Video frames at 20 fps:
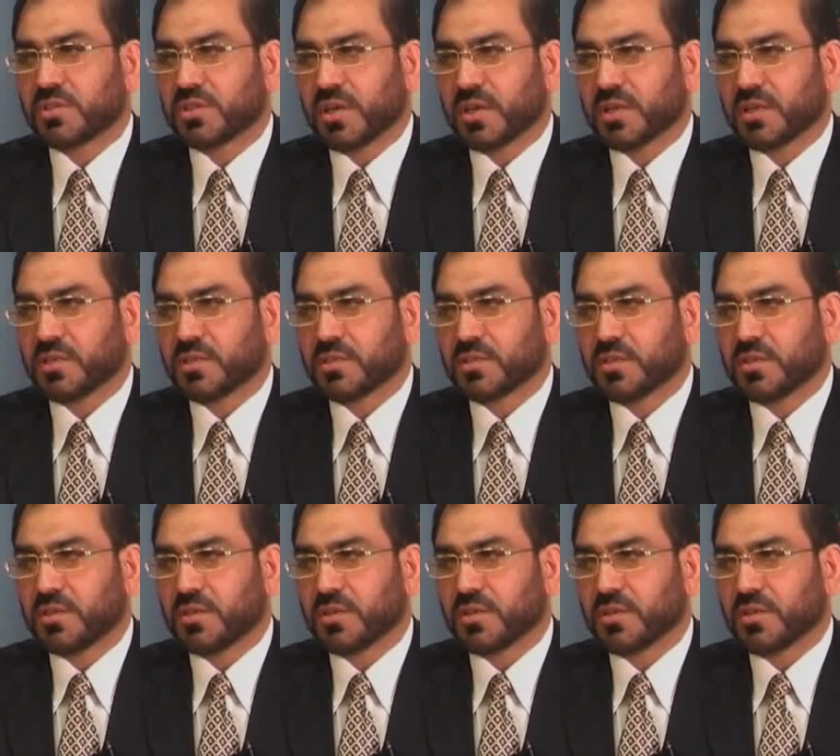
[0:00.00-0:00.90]
Jumma
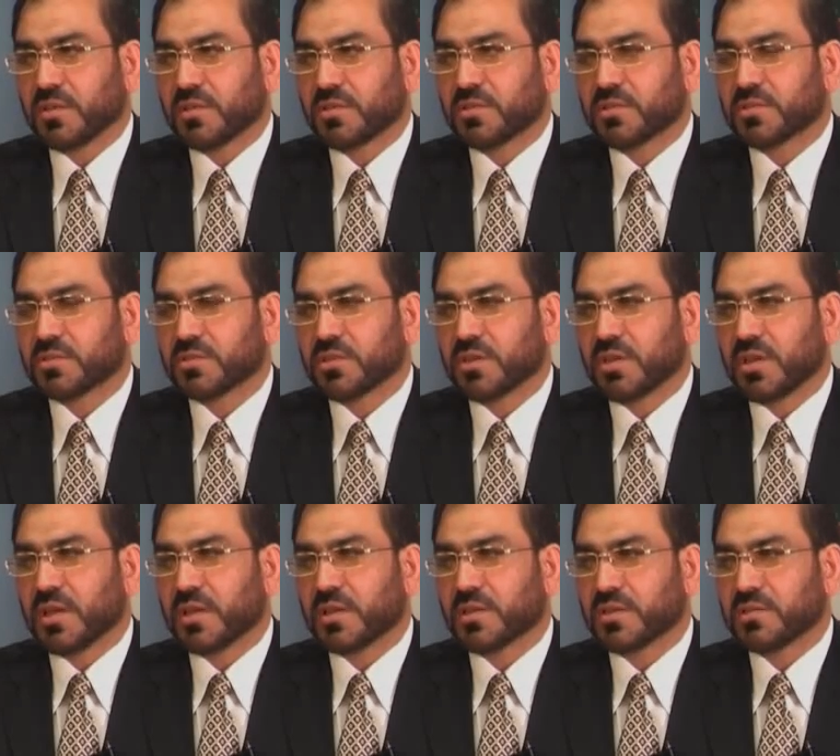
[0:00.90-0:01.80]
Marri, a
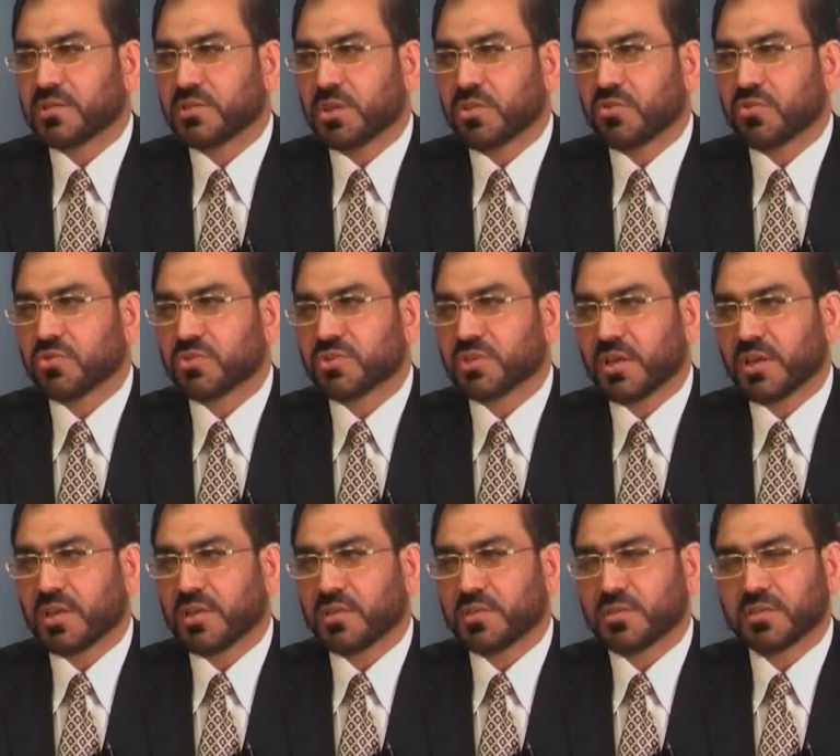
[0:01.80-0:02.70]
Baloch political
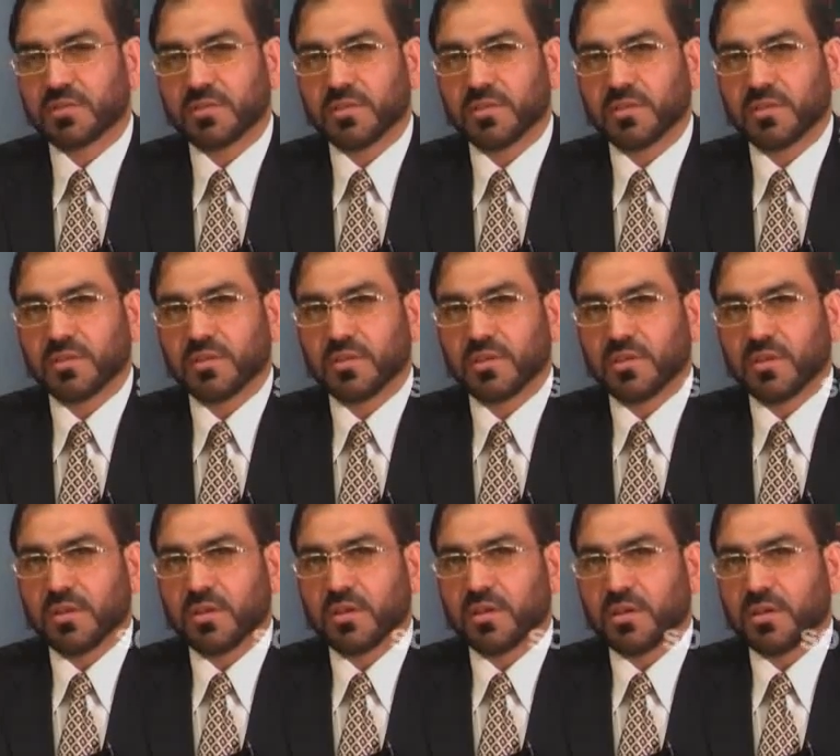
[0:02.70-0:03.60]
activist
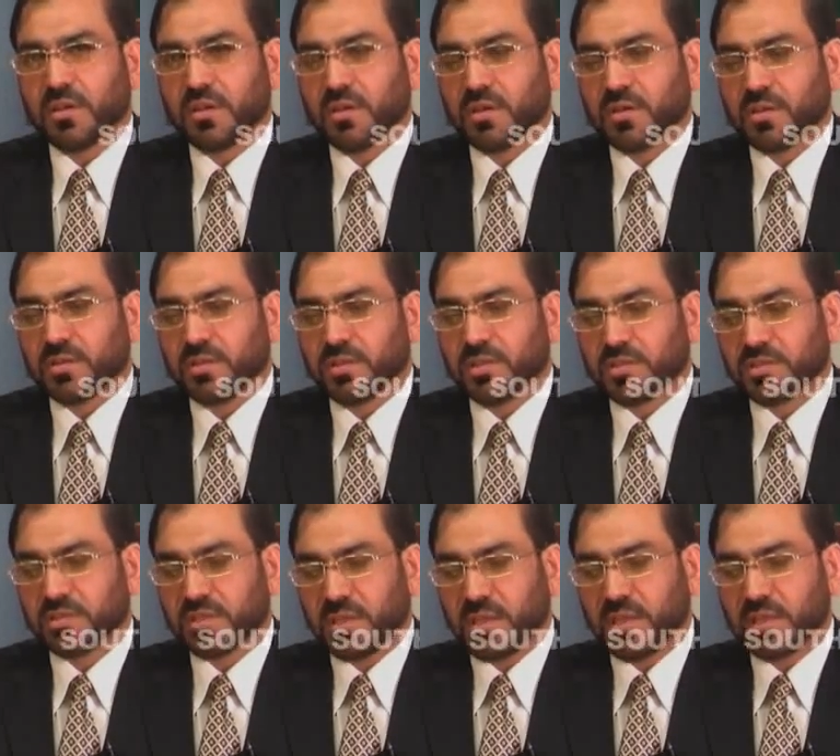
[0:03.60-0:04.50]
who now lives in
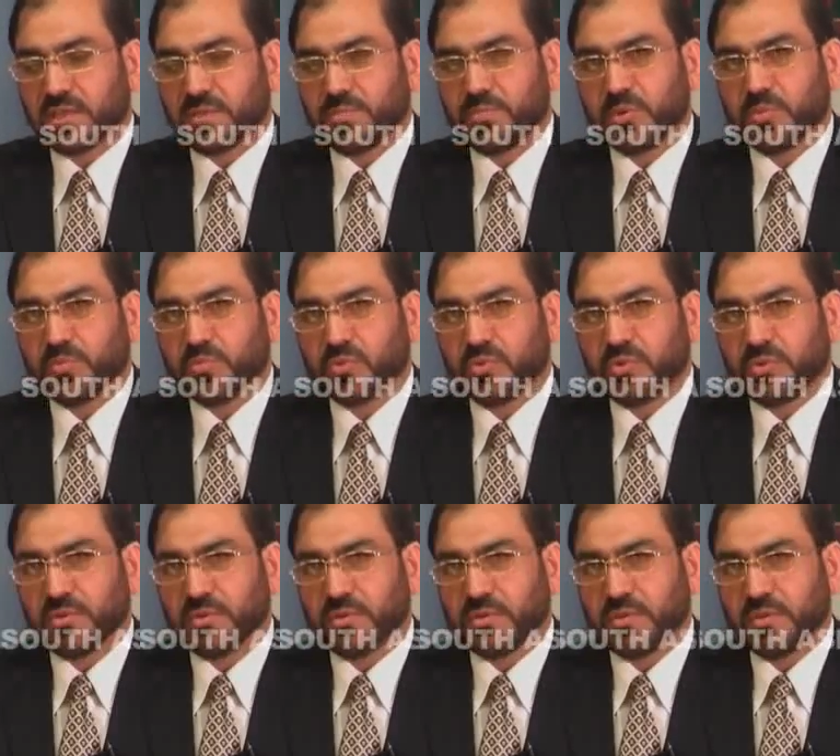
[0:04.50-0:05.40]
exile in
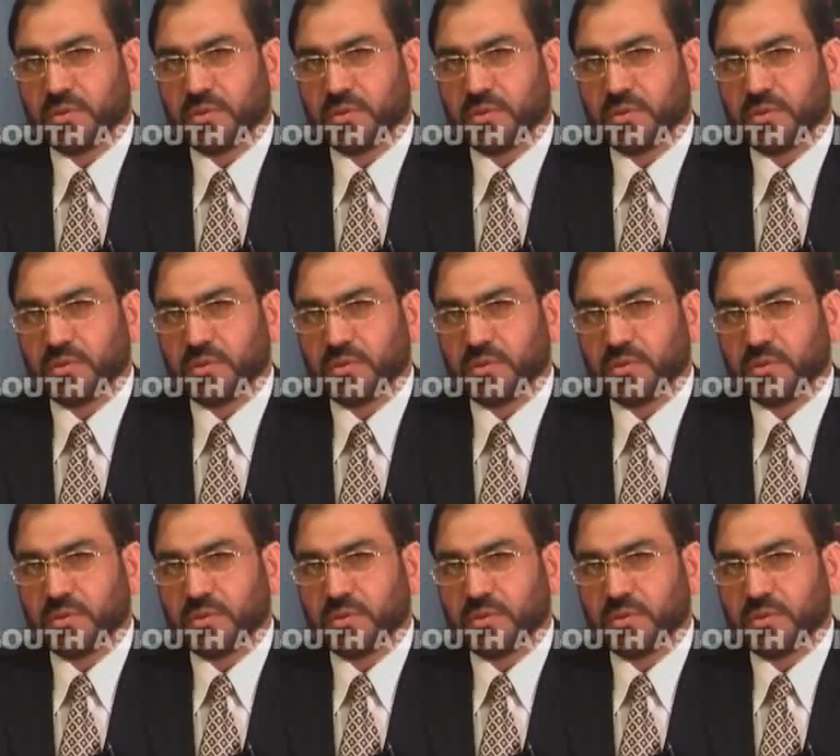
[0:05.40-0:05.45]
Moscow,